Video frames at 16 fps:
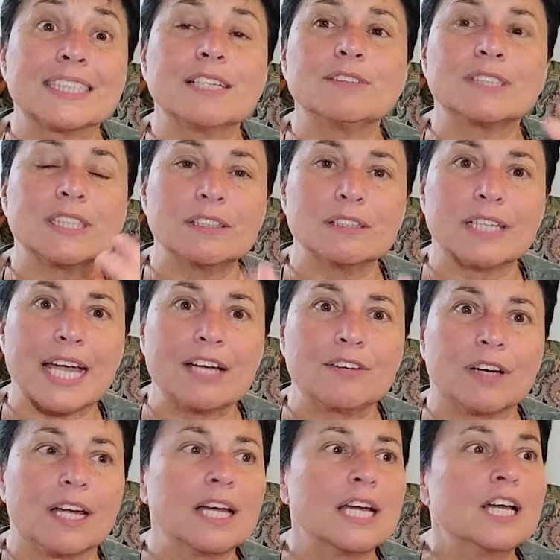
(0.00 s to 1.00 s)
And I was telling
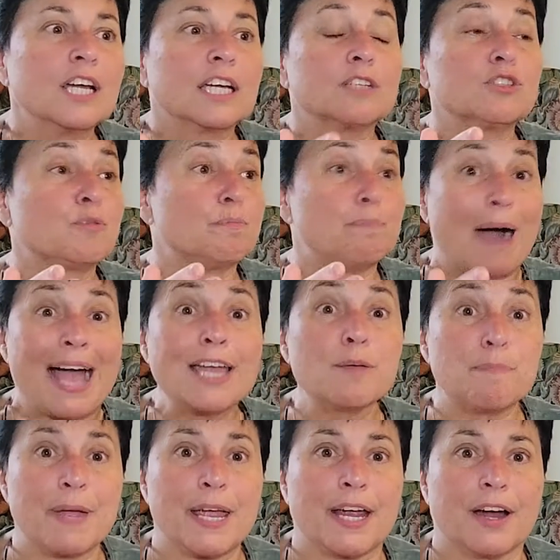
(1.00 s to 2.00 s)
Kendra, buy
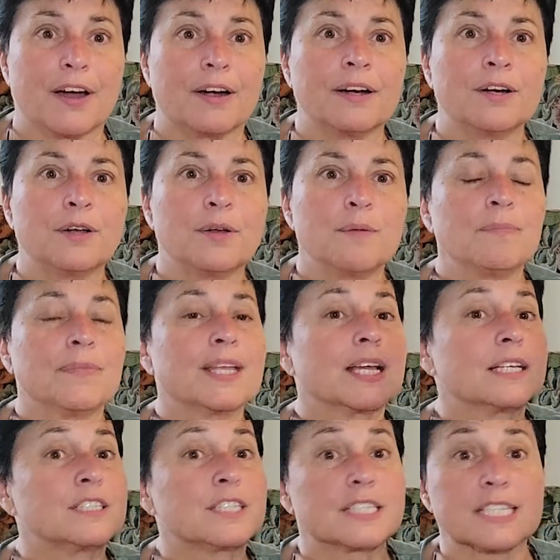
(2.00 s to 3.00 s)
a pair,
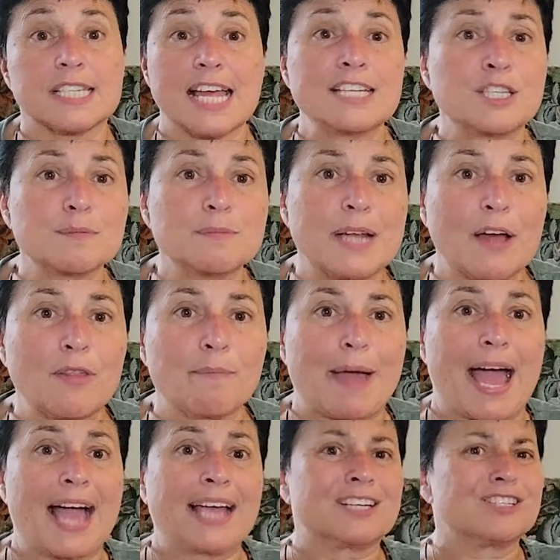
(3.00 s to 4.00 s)
slice them down the
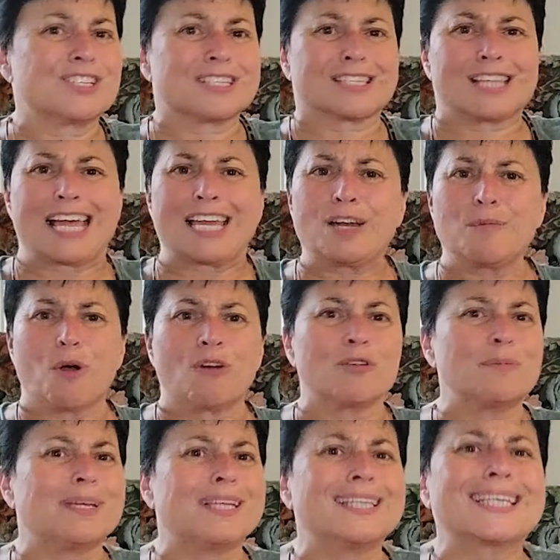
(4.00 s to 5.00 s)
back and just lay them
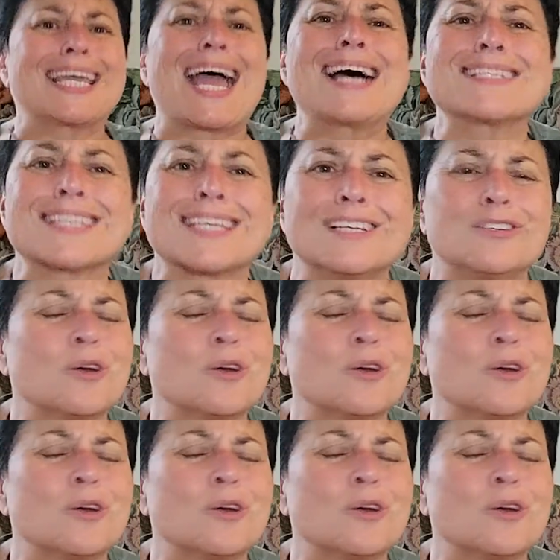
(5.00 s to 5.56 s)
over me in the casket.